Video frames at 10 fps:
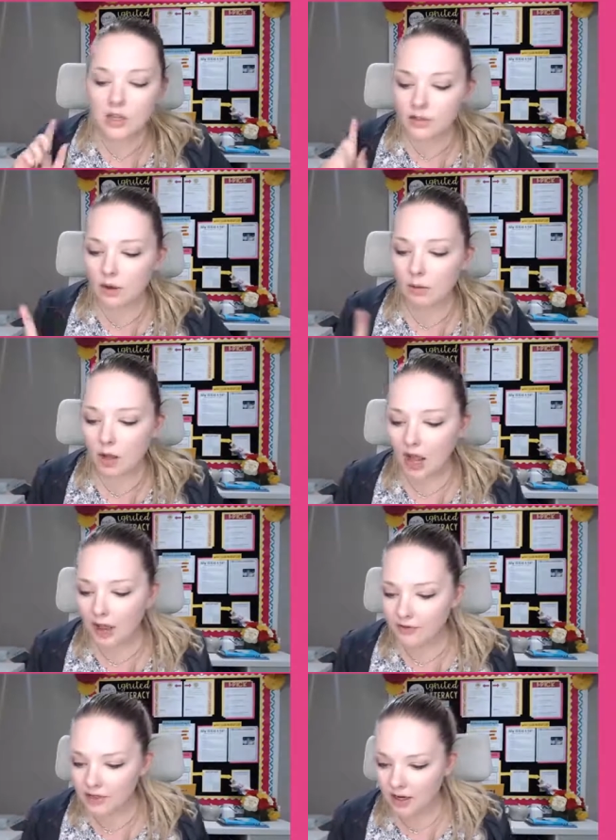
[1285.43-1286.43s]
So I will
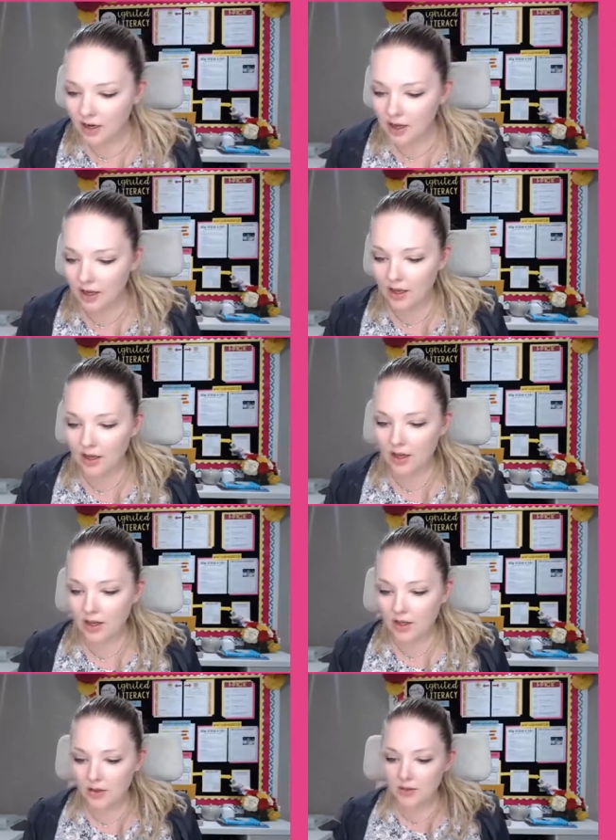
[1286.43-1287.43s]
often
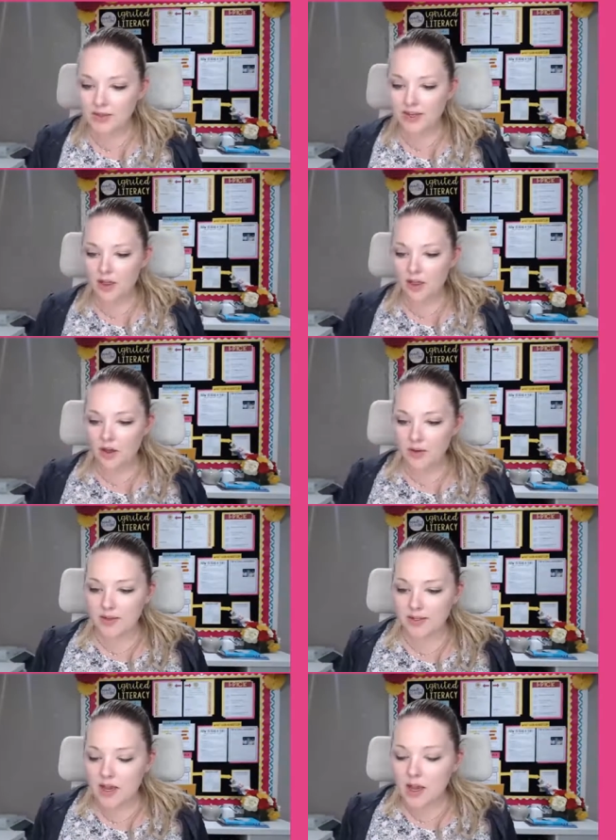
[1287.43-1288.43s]
use
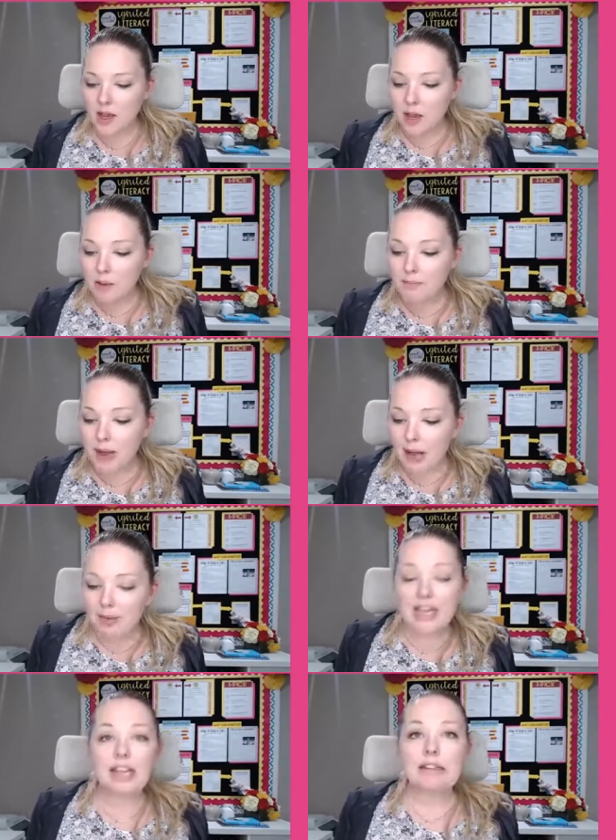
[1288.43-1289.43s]
those.
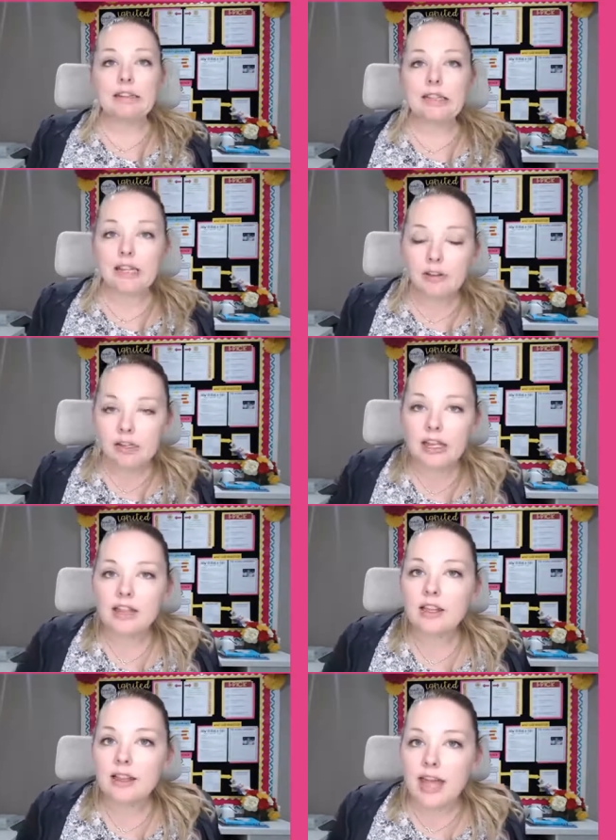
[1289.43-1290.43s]
Bobby, literally,
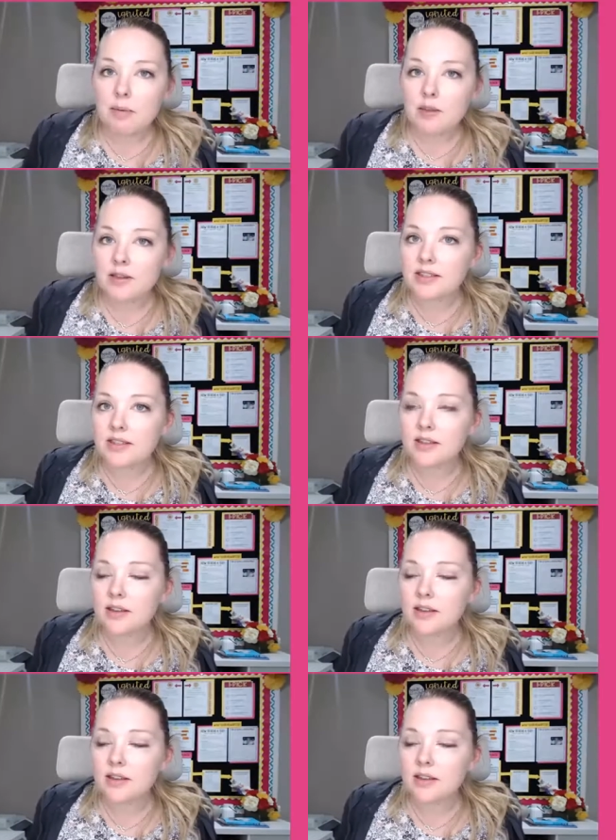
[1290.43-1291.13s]
the labels